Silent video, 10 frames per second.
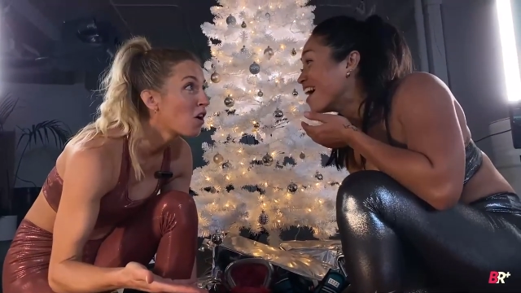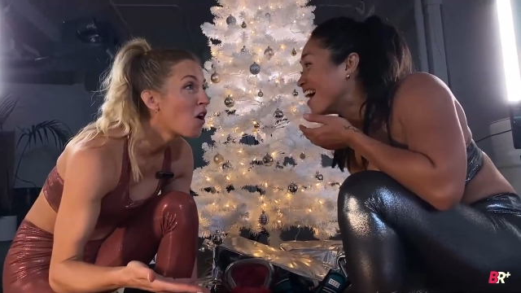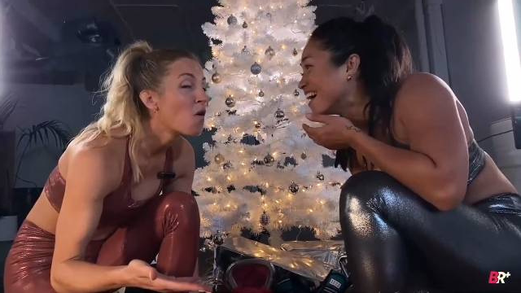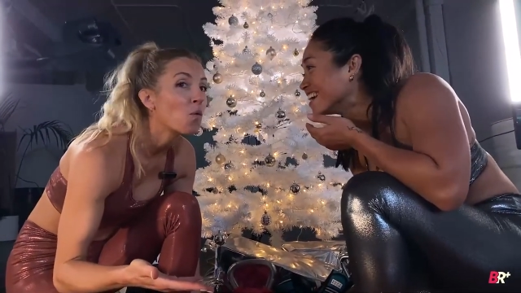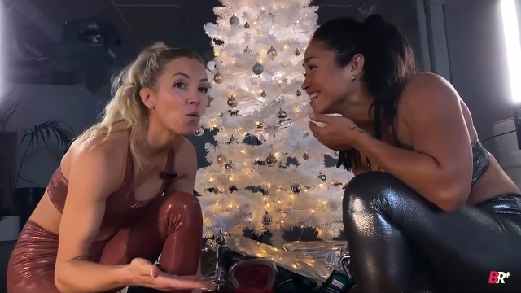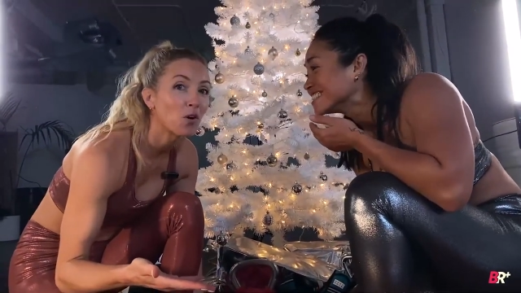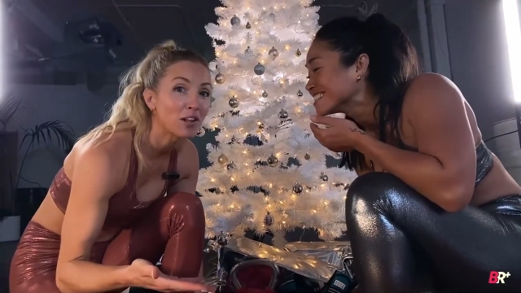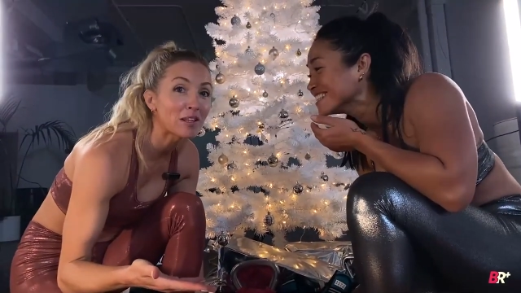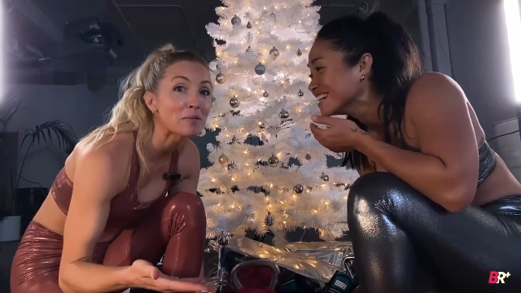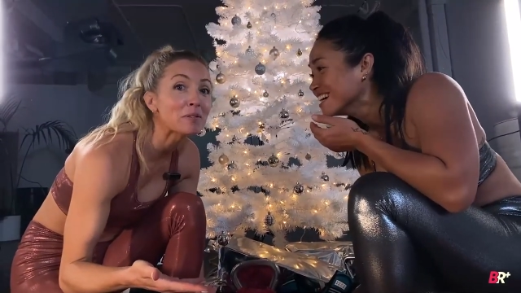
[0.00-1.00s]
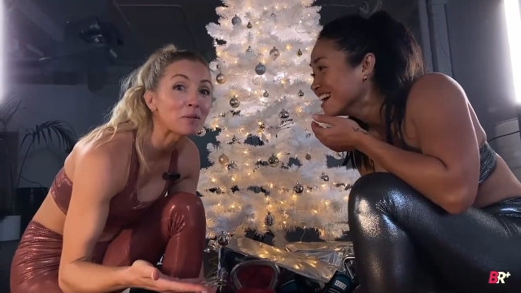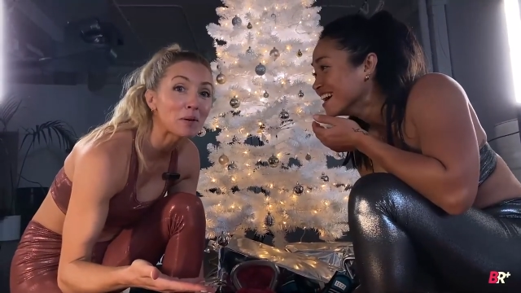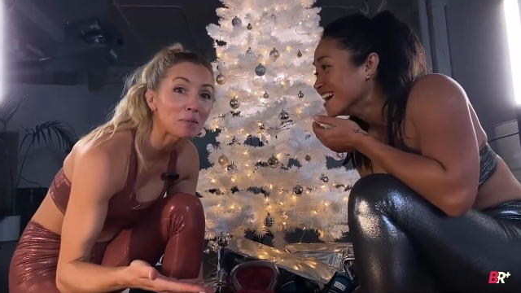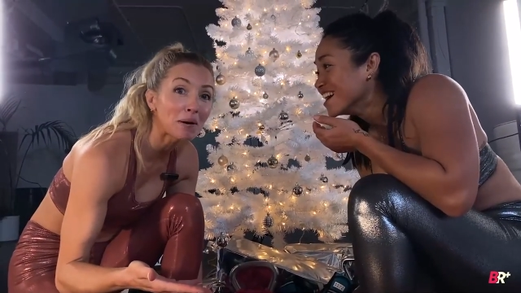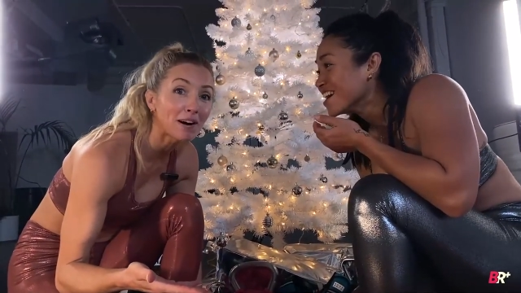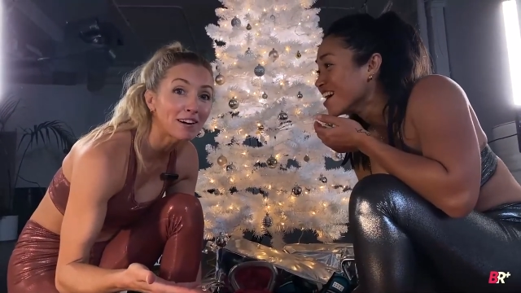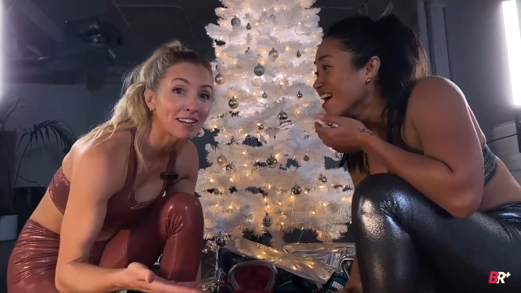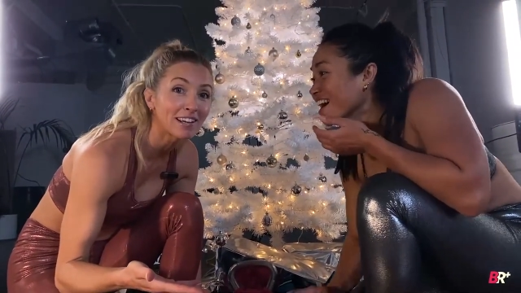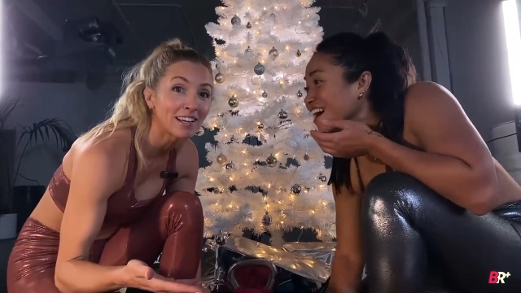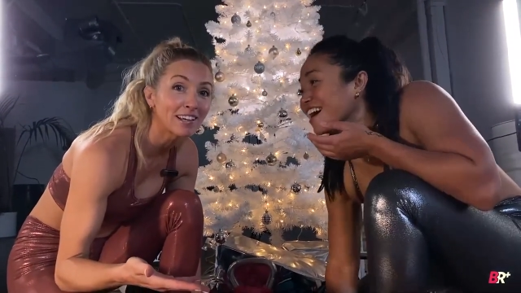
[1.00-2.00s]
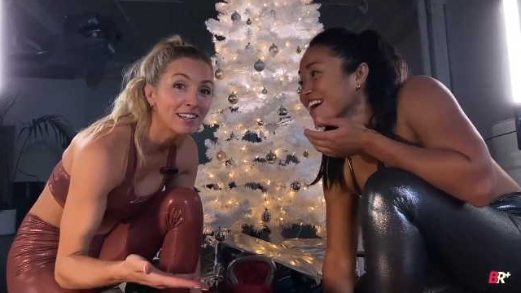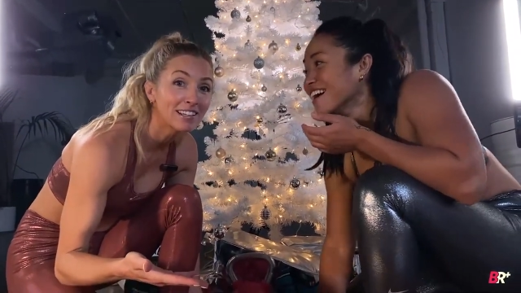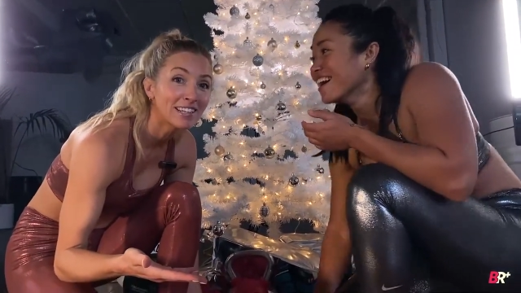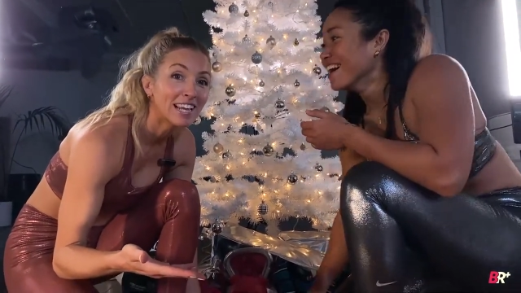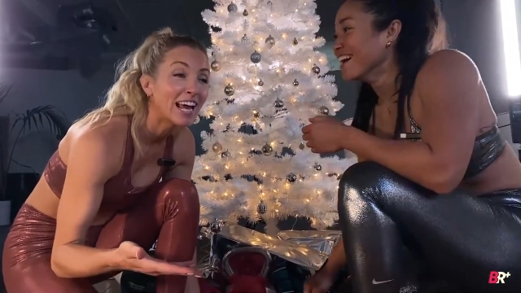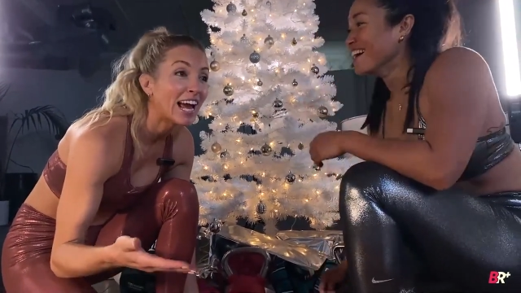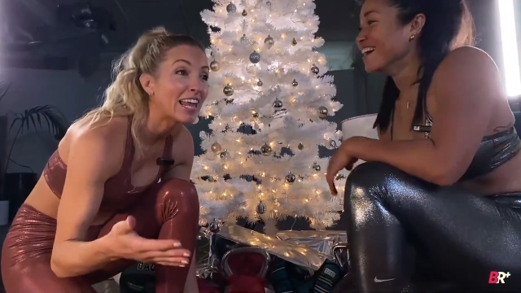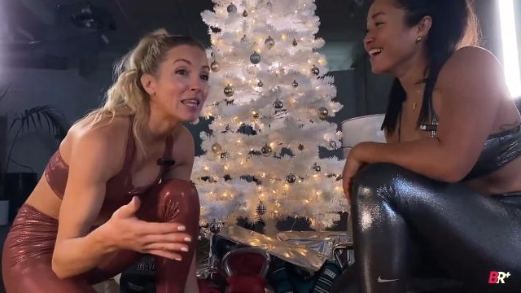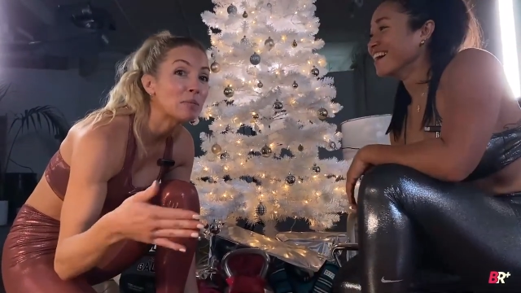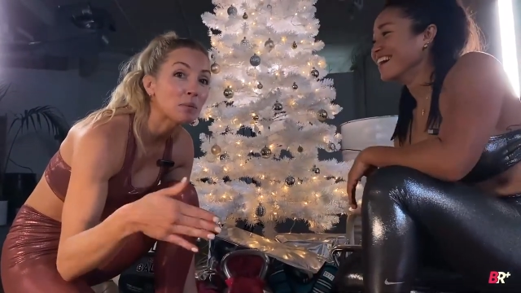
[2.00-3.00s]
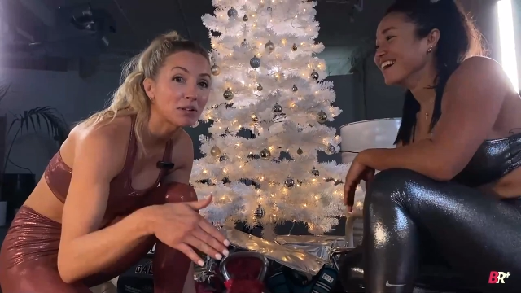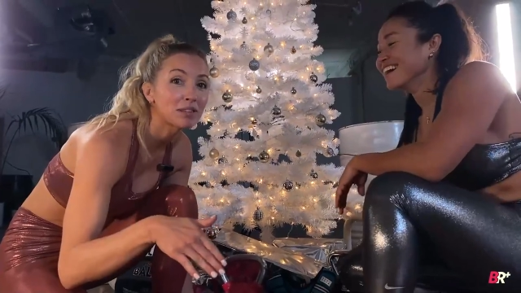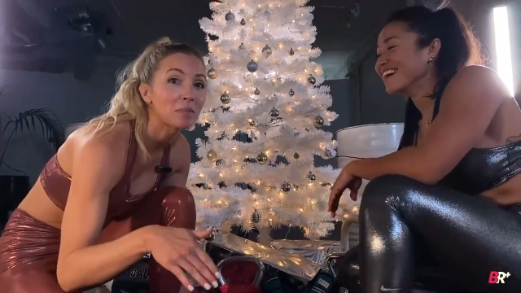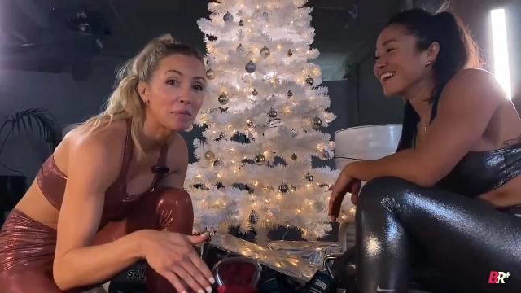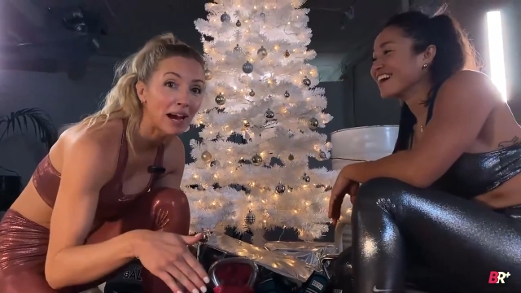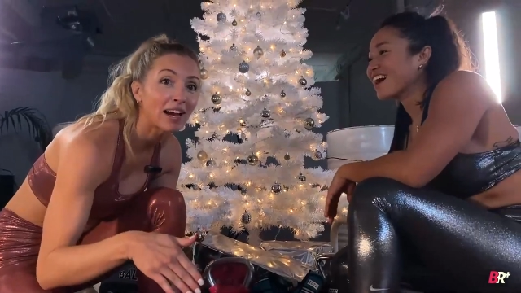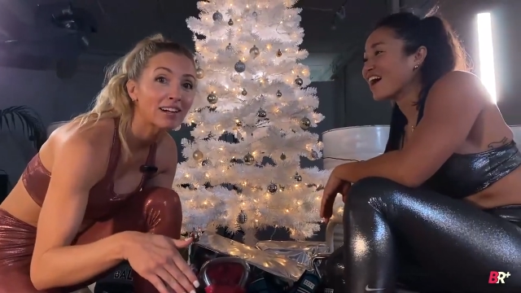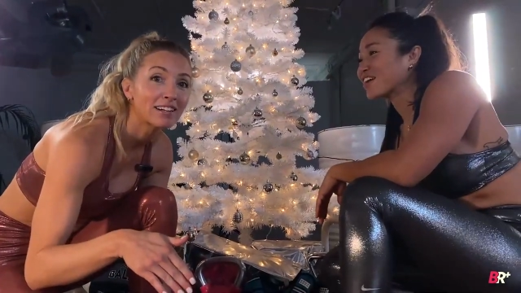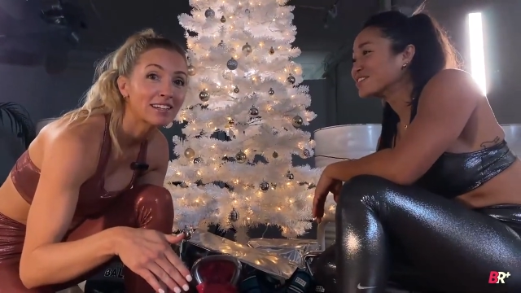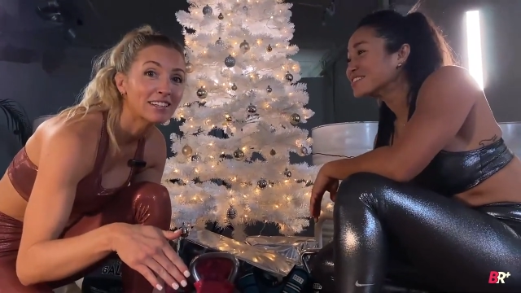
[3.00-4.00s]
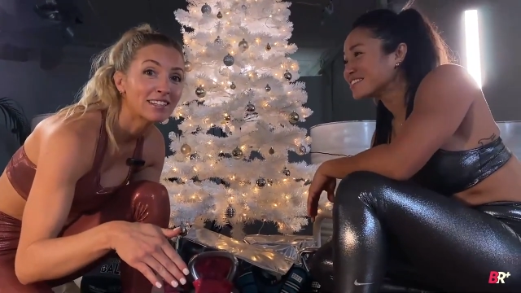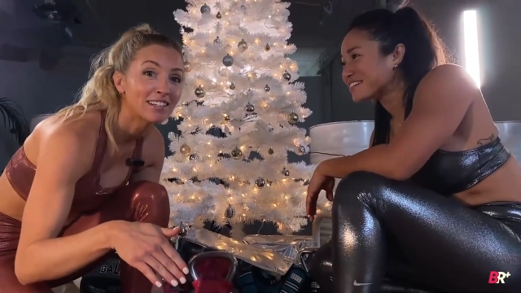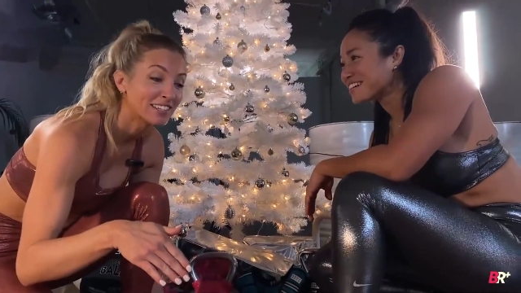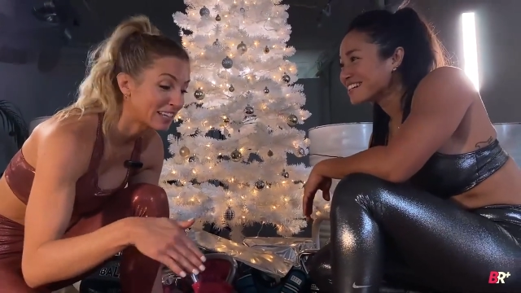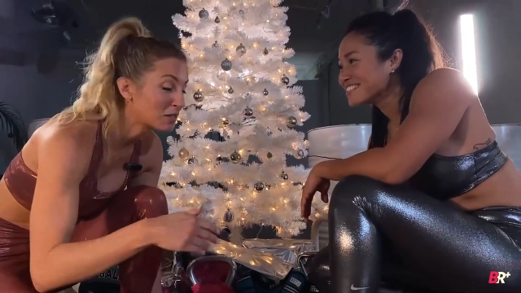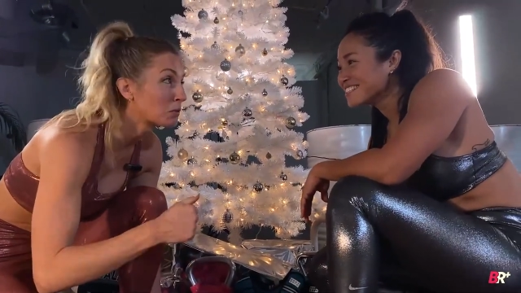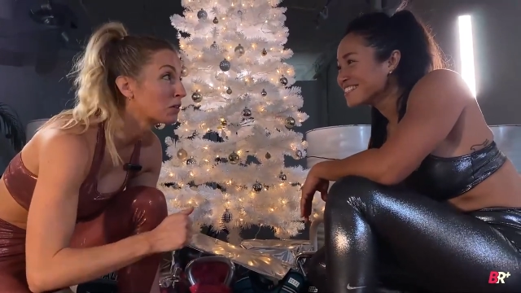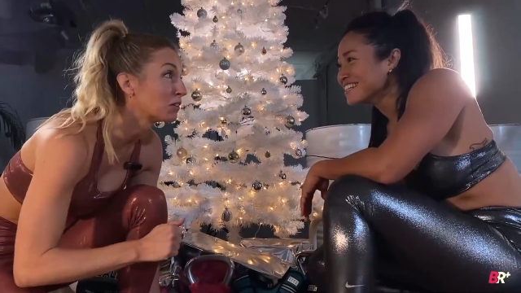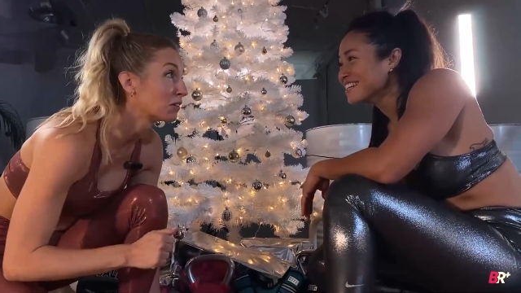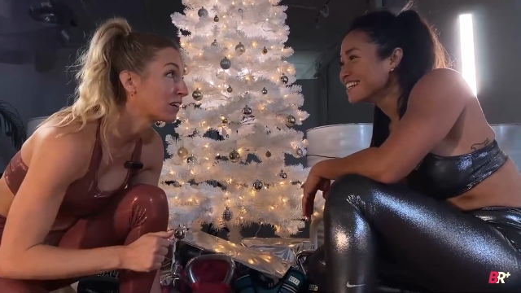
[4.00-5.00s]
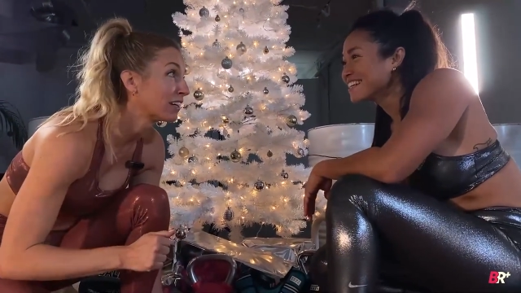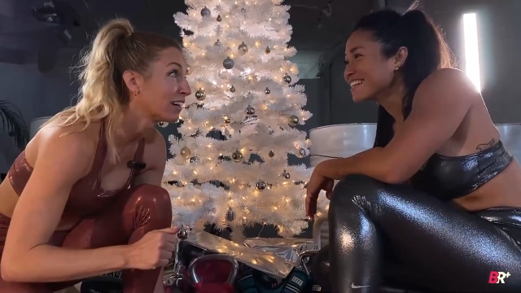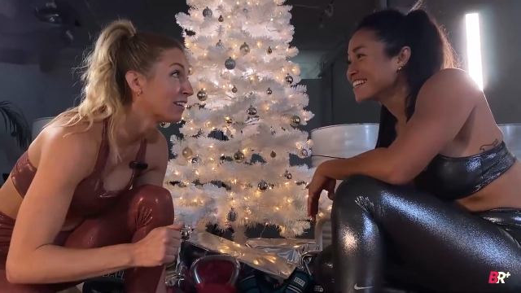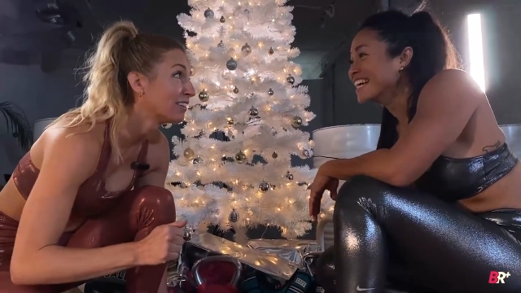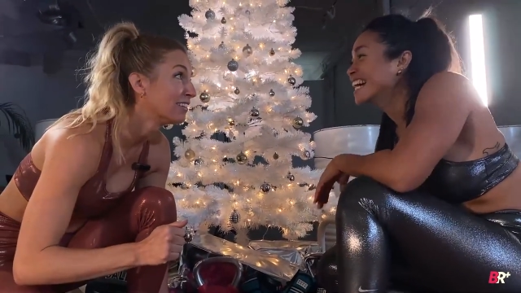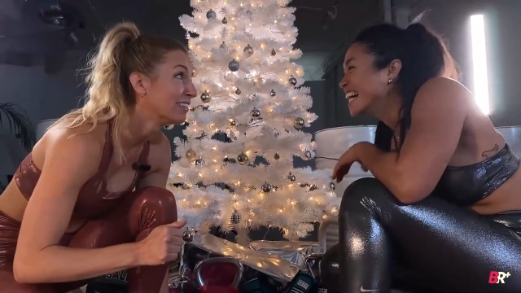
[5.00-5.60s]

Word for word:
Speaker 1: not. wore them to a party, and then put them back. Are you serious? That's what we're doing right now.